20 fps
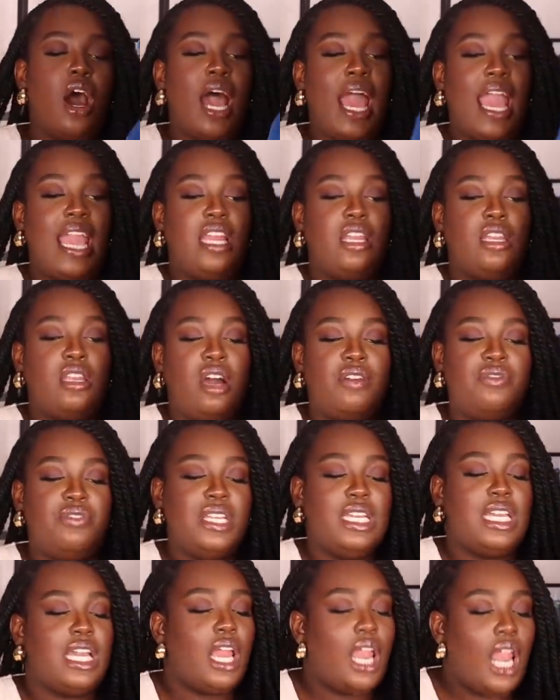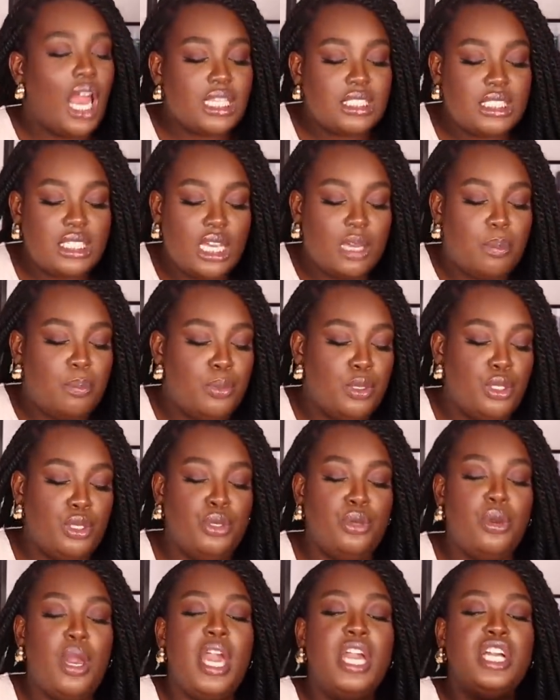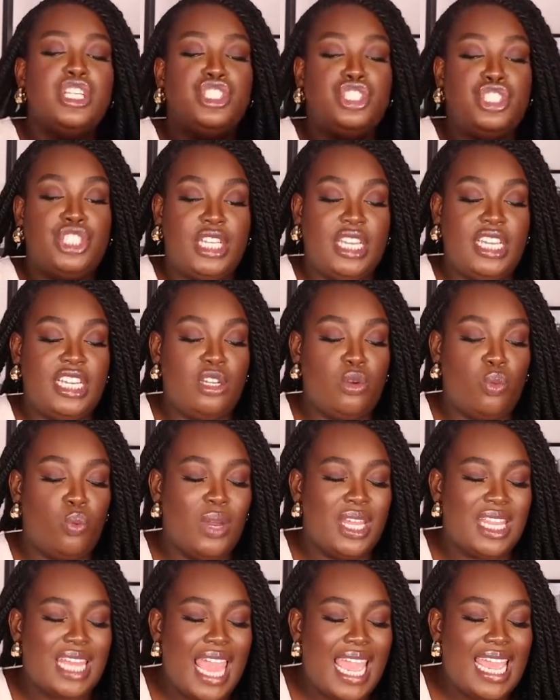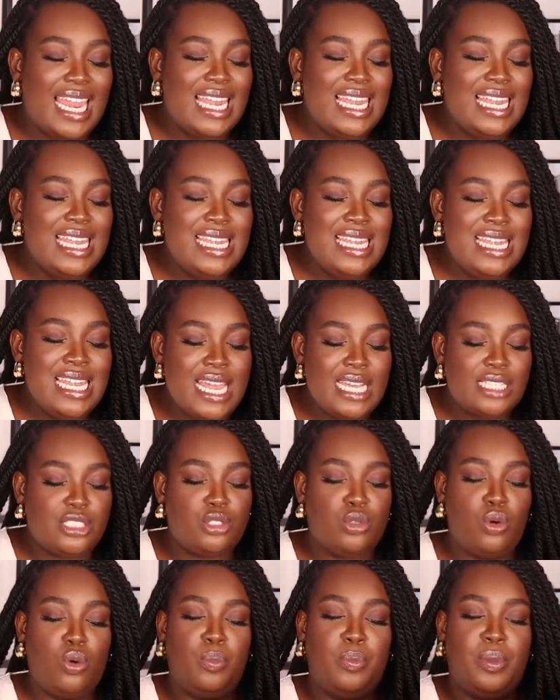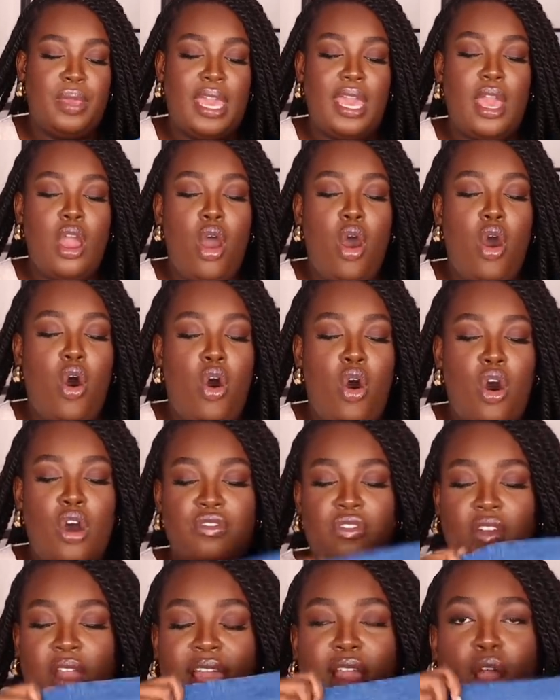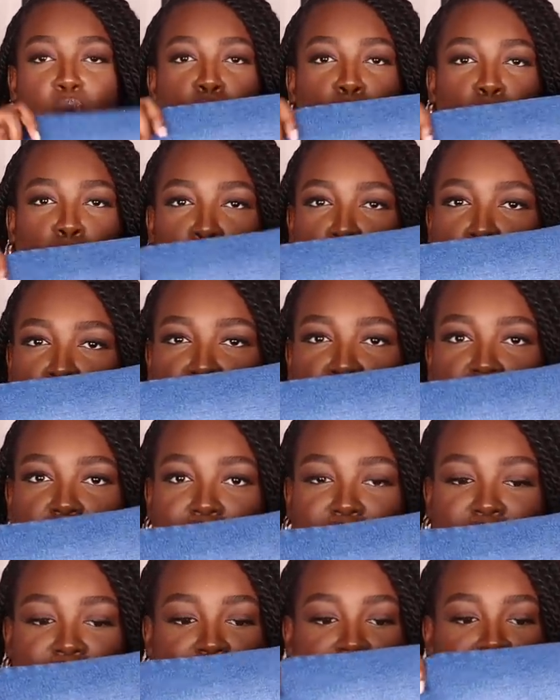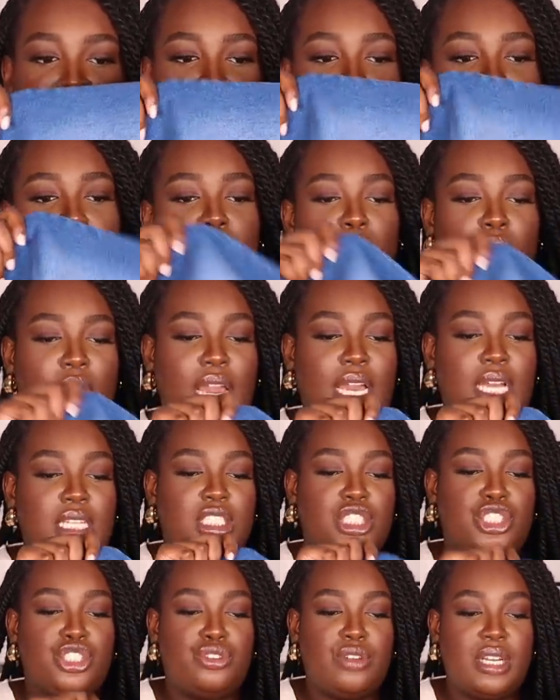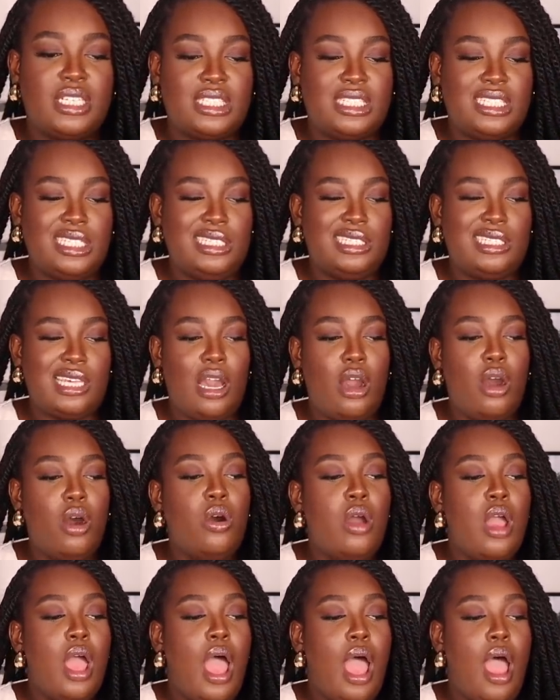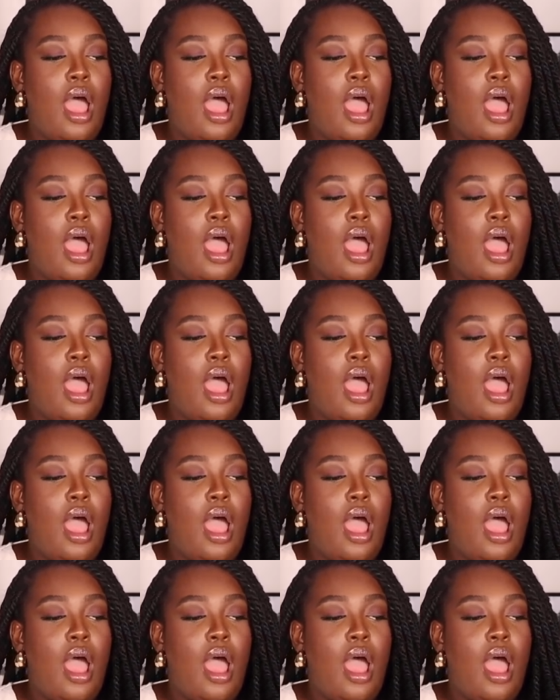are a lovely classic blue jean with a little bit of like a wash detail or like a distressed detail.